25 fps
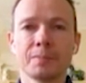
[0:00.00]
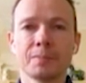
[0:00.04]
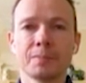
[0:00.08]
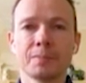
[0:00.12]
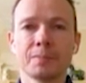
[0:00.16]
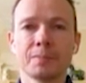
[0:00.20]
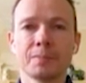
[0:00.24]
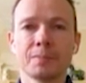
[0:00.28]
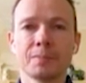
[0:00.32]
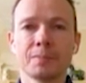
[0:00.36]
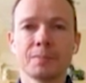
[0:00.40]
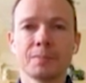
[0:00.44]

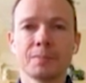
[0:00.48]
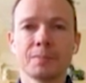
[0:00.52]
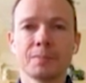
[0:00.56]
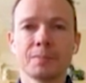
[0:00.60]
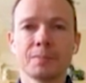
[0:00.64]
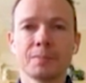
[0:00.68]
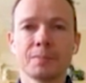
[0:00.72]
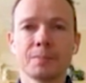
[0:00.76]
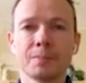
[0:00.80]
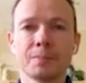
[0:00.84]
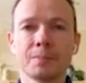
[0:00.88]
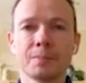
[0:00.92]

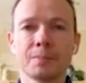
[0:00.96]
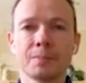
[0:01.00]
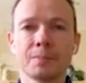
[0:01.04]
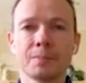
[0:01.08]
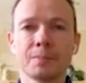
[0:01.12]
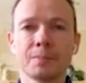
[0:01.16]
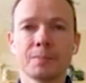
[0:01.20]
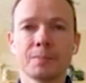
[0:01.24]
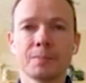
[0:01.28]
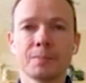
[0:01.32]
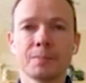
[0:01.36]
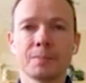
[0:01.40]

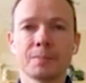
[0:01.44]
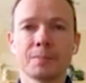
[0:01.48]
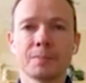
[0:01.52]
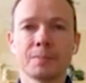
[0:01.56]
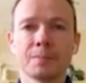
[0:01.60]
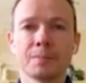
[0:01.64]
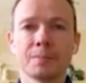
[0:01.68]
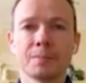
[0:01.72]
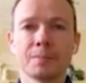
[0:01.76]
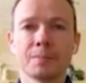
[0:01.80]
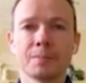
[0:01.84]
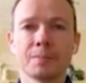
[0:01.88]

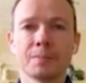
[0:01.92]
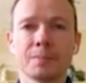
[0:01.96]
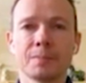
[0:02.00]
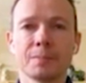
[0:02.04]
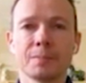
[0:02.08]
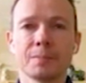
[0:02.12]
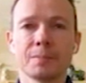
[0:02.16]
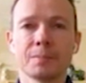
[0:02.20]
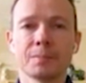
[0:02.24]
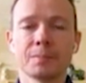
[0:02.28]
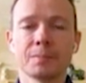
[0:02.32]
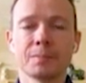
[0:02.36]

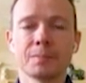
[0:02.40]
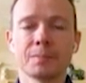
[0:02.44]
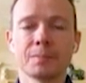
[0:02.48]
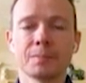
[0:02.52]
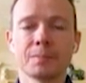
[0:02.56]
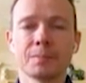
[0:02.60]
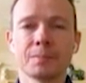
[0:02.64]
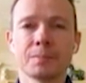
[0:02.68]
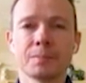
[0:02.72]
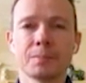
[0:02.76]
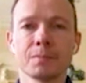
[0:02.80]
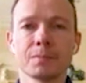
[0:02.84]

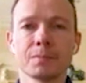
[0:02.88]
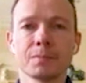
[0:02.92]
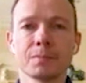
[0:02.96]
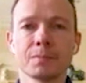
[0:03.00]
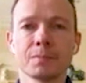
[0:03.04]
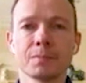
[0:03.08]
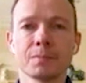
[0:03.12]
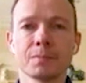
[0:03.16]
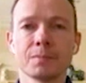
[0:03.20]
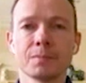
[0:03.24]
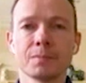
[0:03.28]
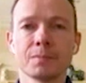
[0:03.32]

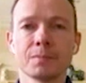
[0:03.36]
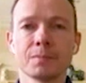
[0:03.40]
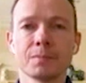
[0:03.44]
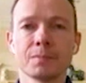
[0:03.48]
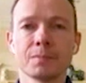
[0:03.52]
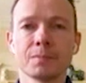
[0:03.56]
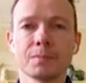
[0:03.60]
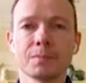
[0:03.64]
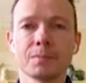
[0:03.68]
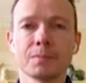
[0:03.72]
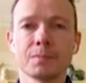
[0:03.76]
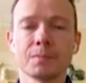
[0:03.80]

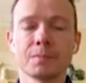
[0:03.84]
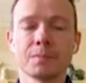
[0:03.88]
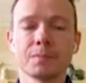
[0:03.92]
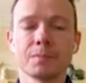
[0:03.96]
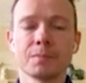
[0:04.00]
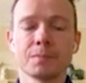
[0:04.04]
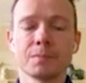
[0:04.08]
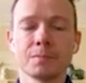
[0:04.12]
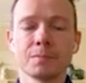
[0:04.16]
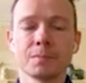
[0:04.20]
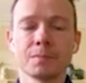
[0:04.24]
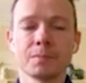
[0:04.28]

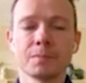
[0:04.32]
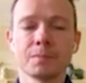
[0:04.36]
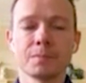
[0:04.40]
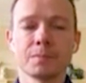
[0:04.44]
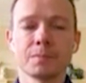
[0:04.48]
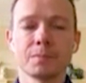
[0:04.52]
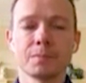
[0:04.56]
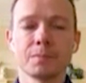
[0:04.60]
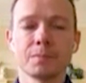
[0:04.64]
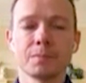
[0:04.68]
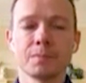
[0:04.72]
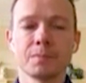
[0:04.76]

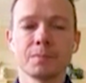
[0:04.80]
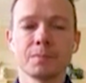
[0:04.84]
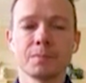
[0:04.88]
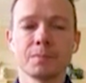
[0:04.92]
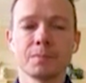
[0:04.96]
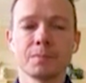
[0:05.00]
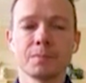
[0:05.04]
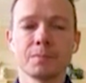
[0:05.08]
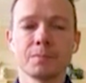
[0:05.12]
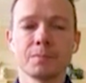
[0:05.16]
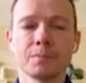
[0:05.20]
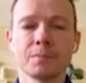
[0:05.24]

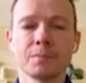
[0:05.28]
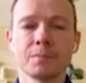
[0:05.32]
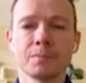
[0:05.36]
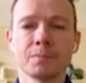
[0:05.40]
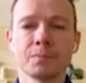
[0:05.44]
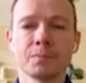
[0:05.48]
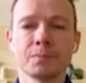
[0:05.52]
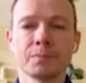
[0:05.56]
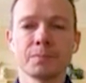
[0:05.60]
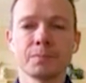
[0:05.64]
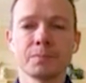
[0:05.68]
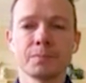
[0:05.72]

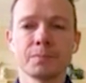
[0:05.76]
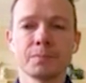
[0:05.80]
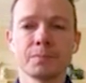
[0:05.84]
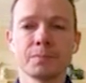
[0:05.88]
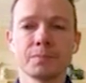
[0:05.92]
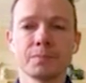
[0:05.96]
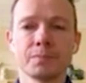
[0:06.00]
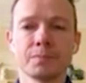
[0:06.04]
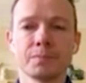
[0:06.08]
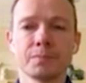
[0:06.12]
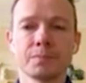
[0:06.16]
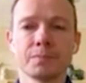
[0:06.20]

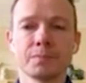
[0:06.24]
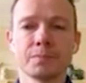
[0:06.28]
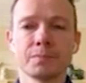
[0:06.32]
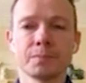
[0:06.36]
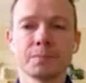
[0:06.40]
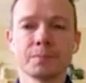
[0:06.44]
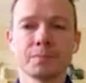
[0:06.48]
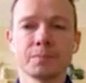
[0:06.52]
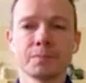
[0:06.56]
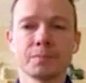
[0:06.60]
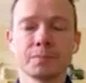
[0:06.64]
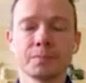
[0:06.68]

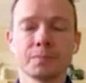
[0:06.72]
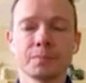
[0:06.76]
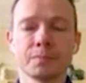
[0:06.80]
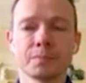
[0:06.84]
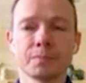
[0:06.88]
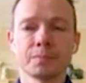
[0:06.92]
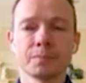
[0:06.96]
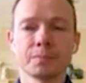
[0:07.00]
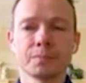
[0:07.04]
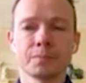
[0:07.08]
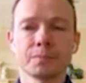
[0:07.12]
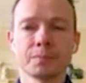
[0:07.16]

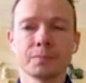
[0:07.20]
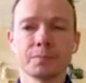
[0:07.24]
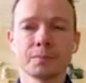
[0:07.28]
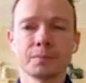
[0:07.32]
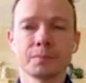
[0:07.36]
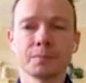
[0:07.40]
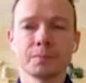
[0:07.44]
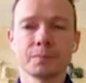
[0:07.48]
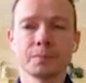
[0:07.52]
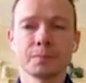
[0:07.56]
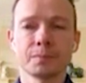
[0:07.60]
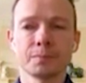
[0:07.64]

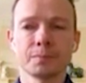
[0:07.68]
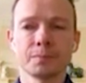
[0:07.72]
[no speech]